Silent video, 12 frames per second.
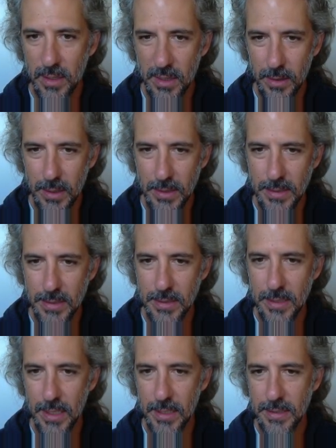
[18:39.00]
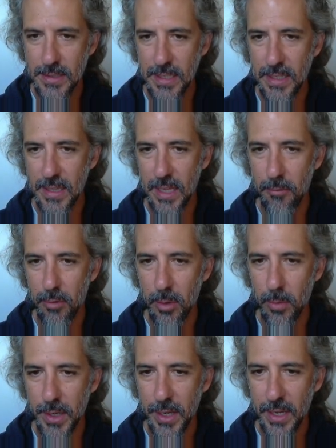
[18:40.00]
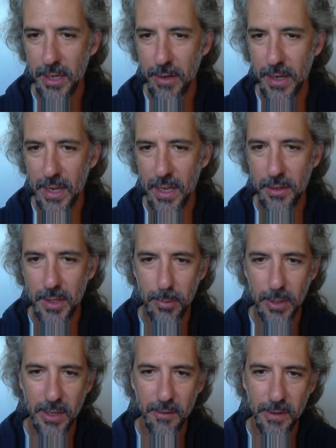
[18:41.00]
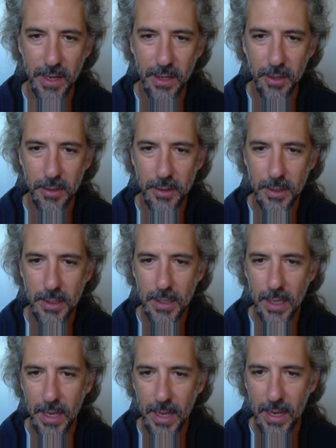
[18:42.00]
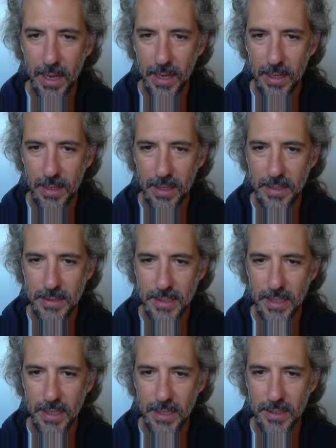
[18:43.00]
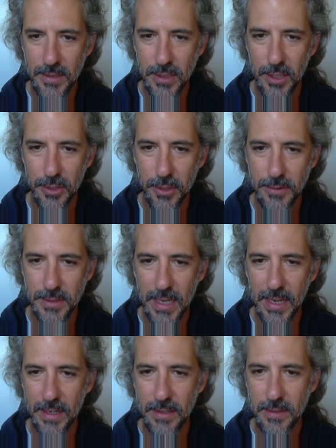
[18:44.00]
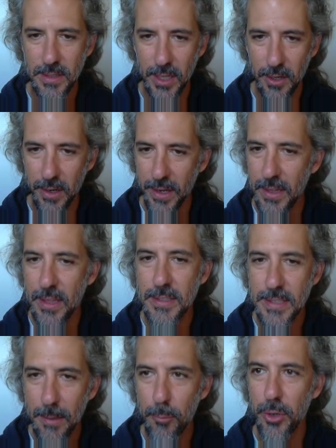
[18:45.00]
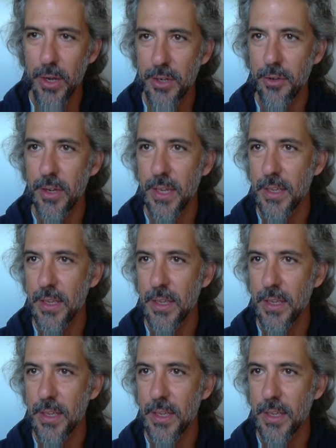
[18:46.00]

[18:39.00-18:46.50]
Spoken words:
This is the scene that we're working in right now, the blend file, and this is the turn sign. They're in the same directory.